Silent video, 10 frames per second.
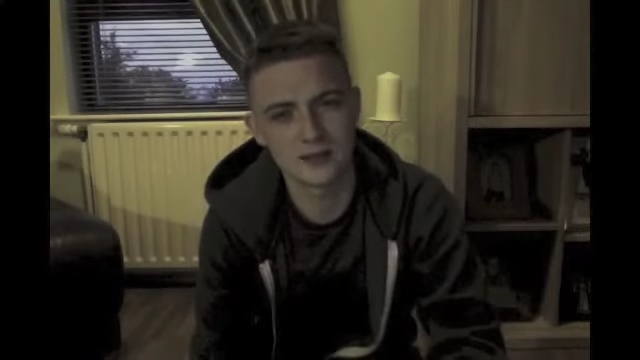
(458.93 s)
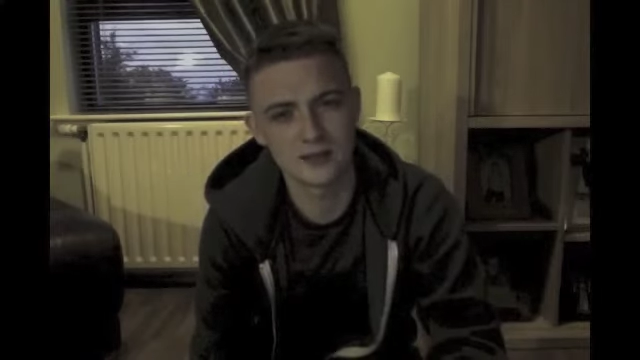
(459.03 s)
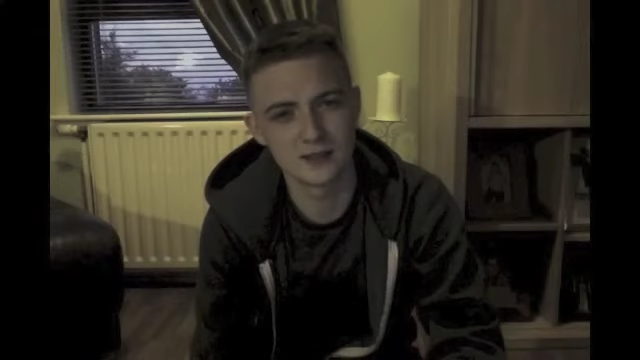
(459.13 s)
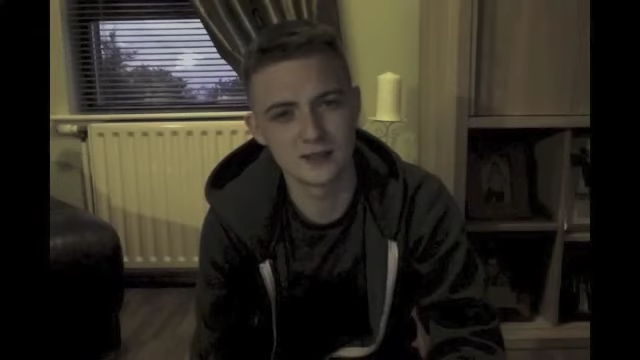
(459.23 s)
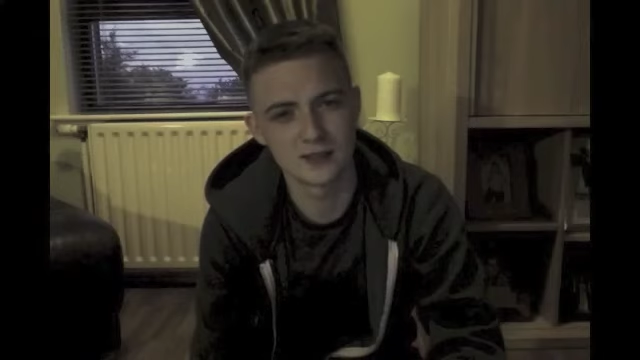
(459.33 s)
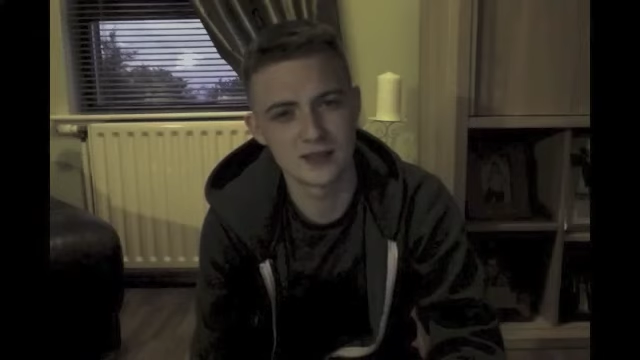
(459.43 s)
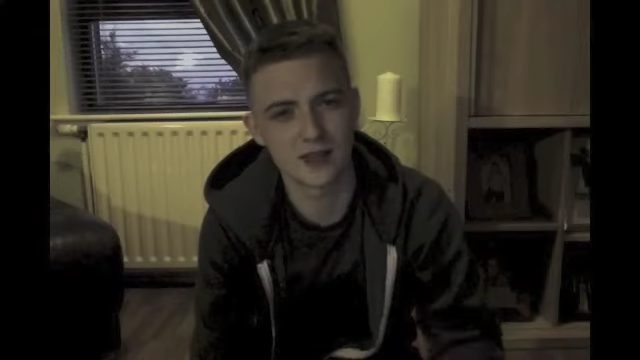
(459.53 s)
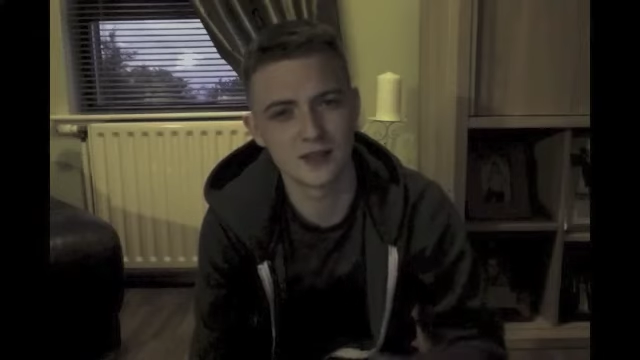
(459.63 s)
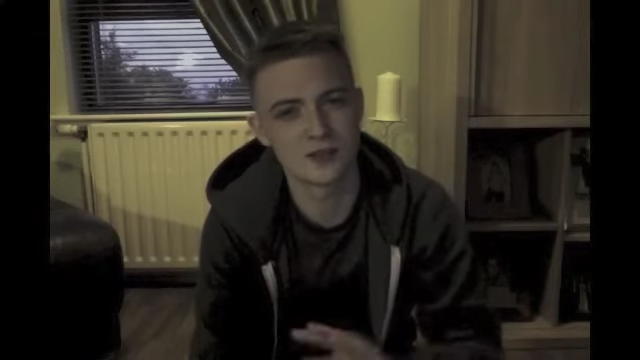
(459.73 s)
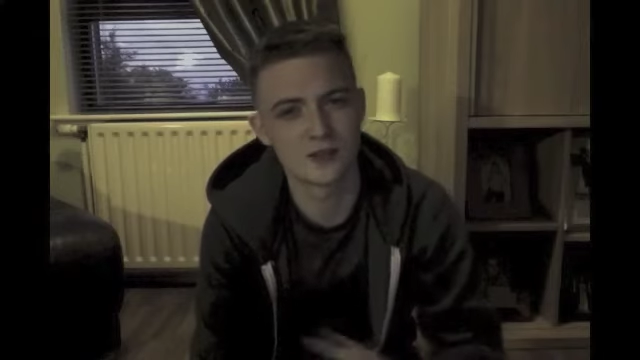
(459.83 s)
they're
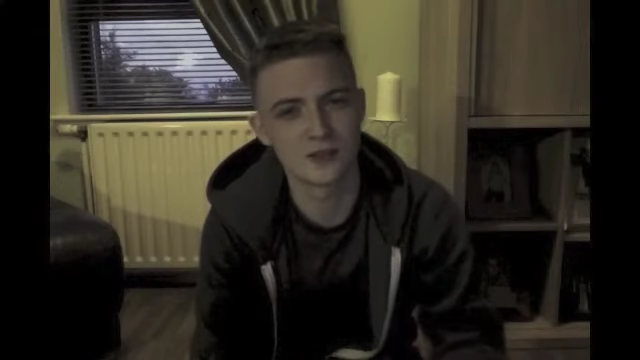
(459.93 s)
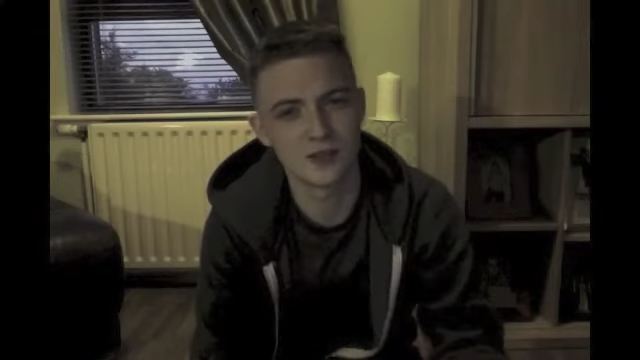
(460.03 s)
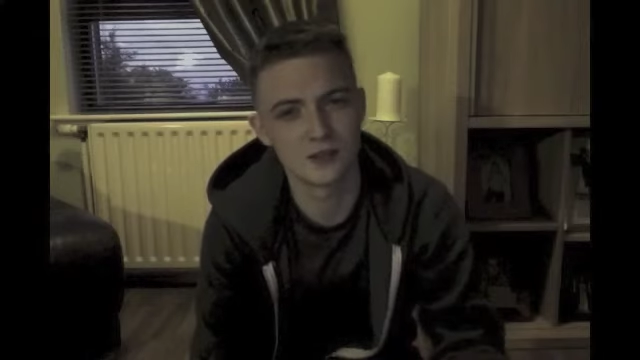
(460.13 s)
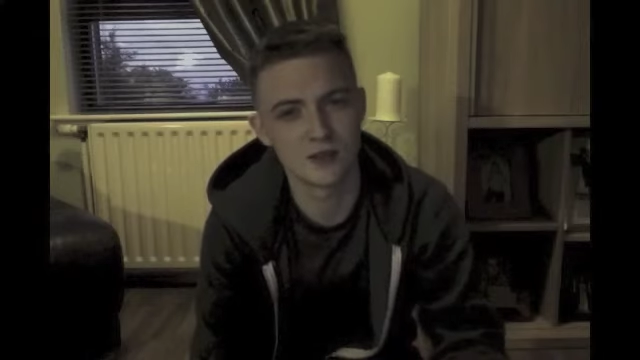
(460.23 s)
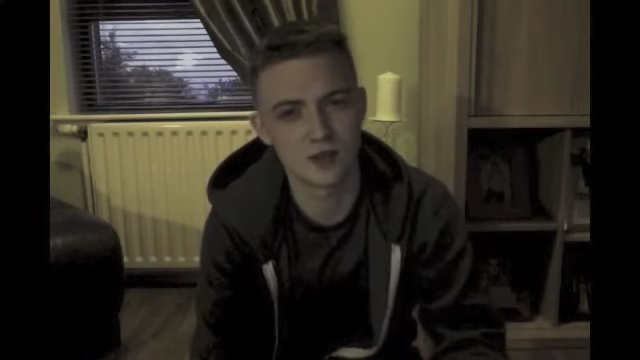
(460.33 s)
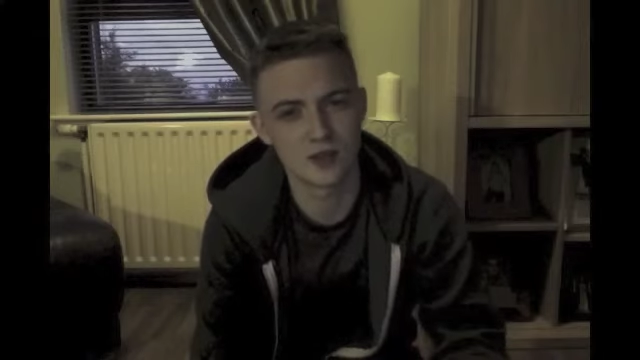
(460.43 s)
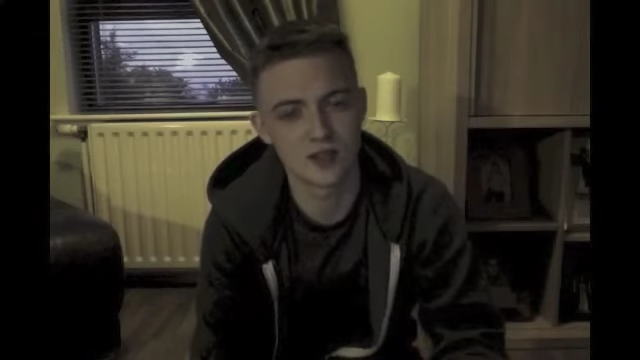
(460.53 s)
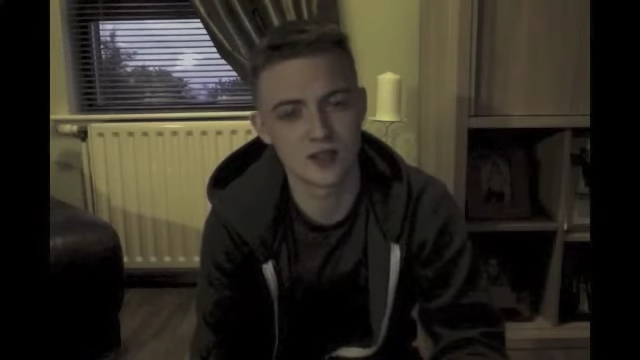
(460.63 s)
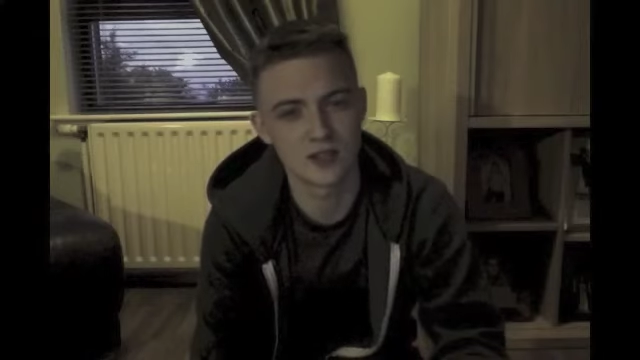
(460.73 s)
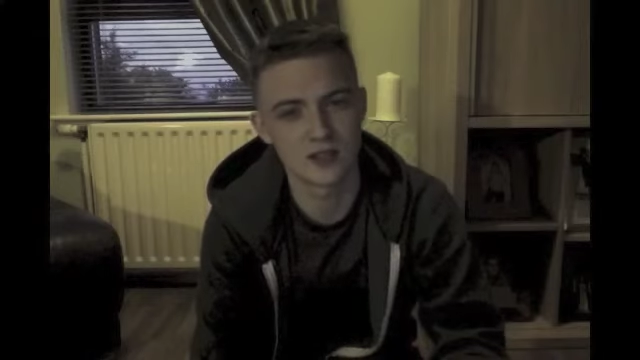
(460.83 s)
scared of saying the wrong
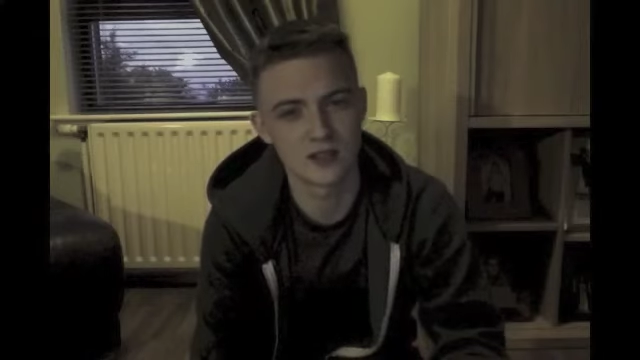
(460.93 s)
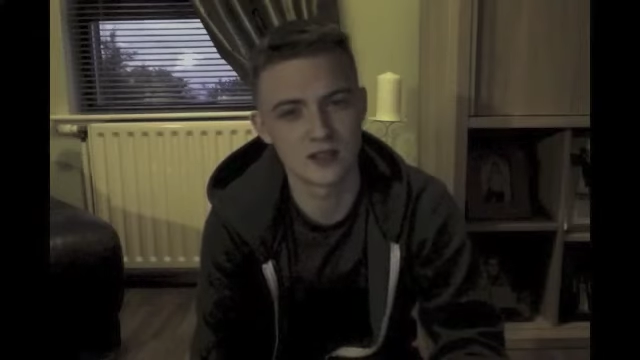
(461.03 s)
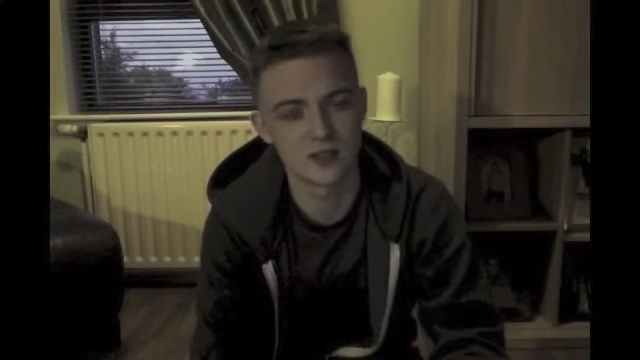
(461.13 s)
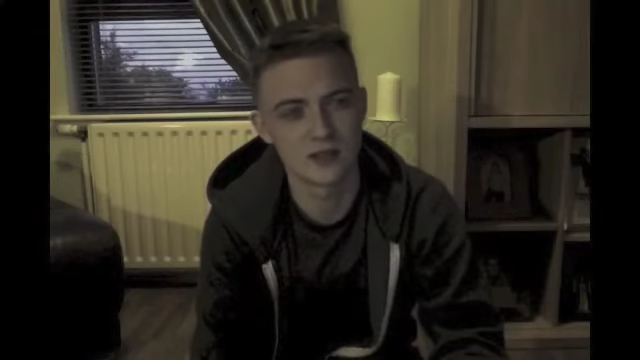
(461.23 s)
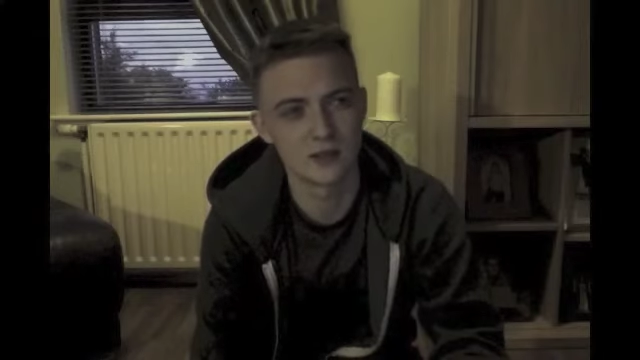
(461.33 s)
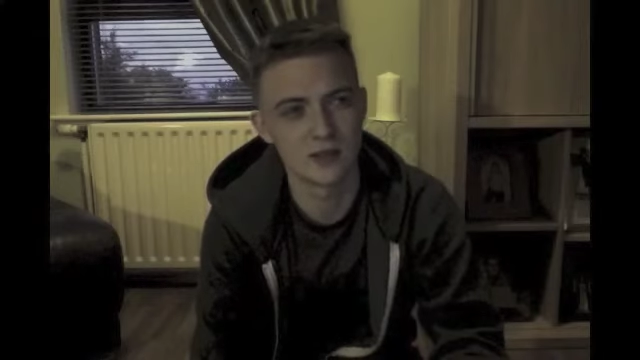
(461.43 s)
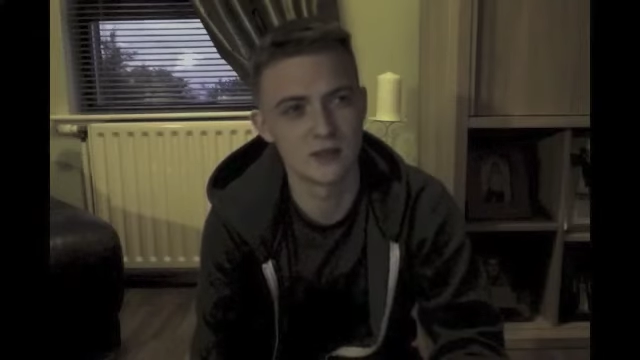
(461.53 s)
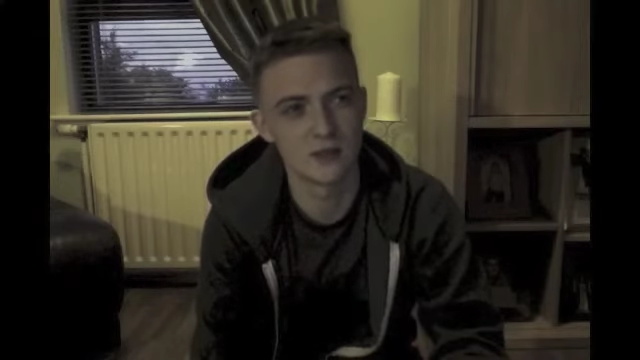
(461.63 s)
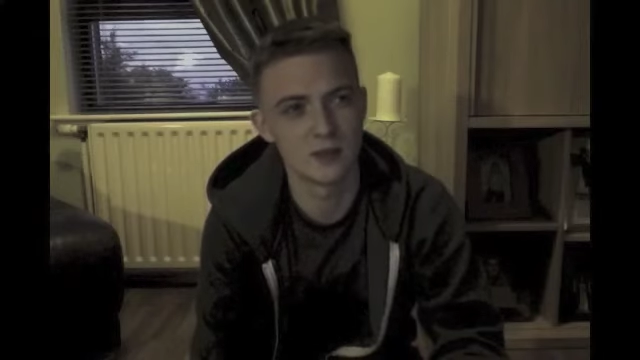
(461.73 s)
thing or whatever,